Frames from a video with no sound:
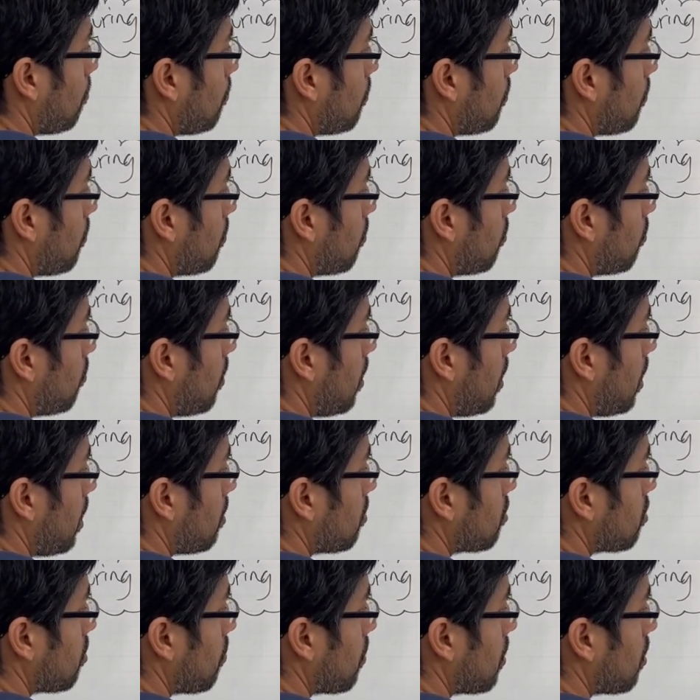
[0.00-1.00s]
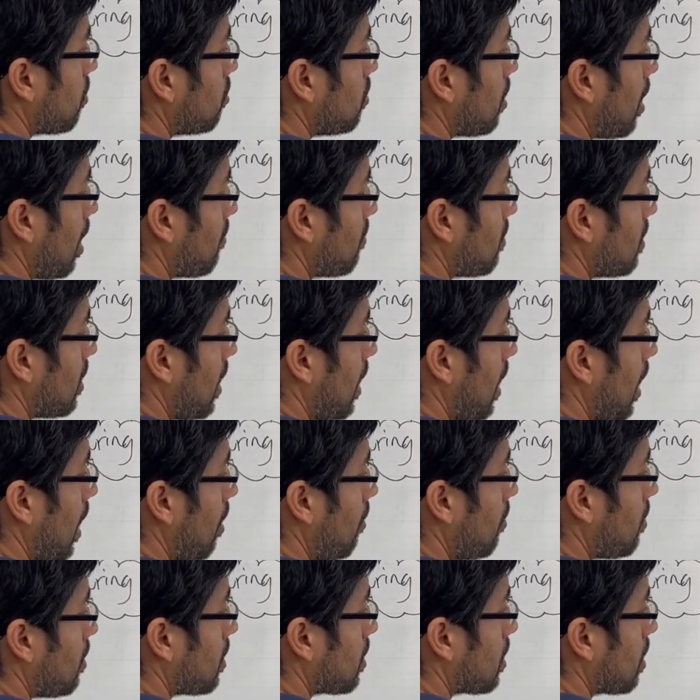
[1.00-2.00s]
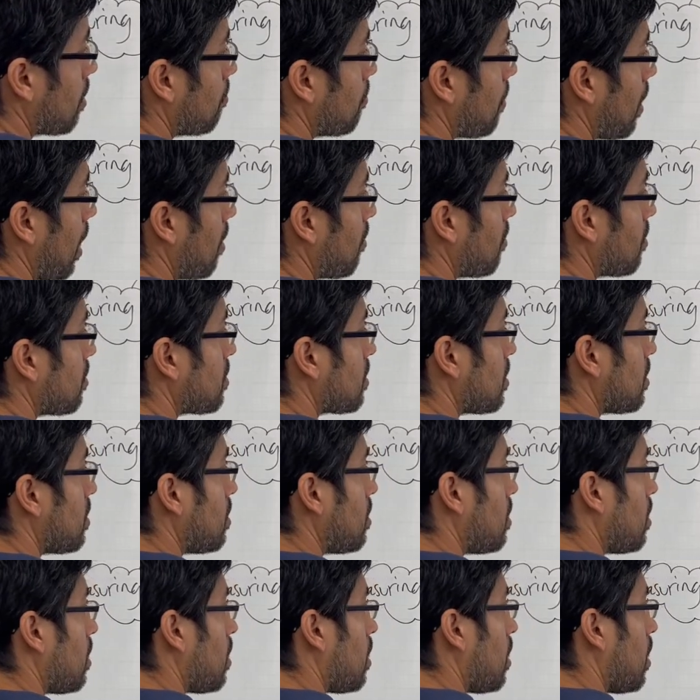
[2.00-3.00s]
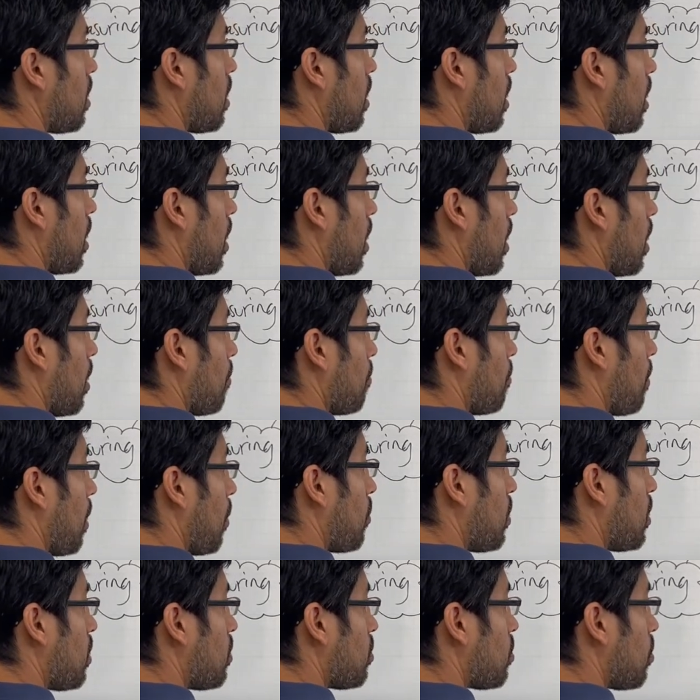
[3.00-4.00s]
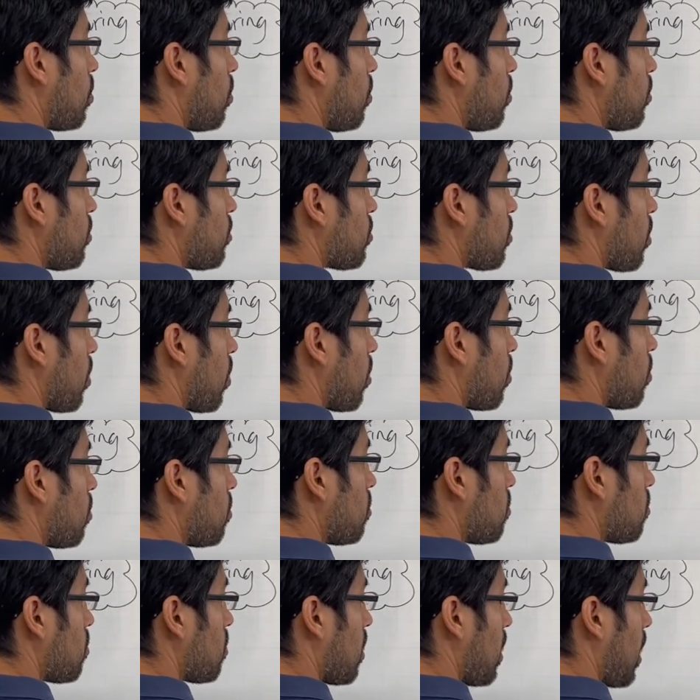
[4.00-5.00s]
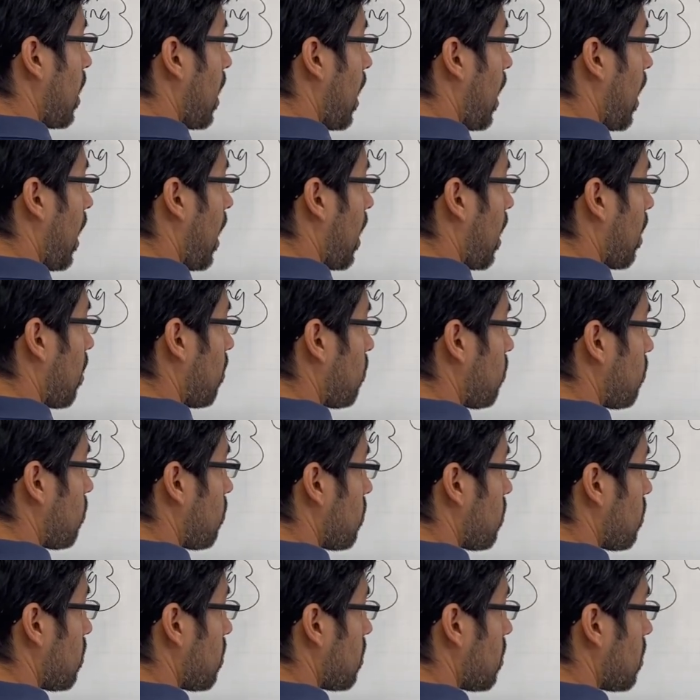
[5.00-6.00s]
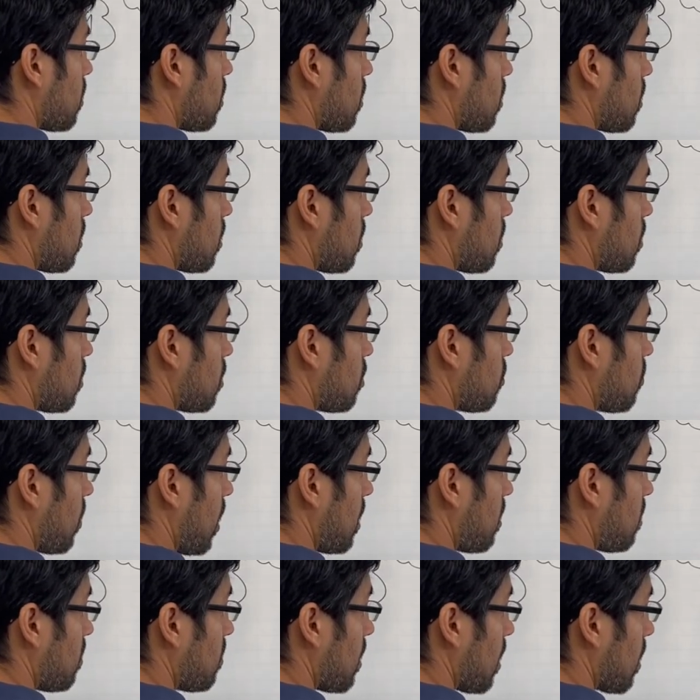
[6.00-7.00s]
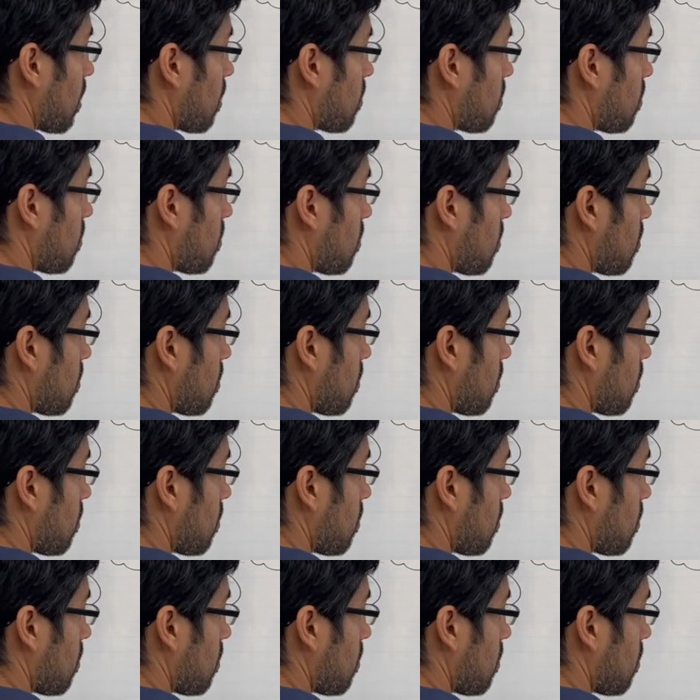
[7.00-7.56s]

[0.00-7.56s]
right, so we could have an area comparison, but we could also have transects.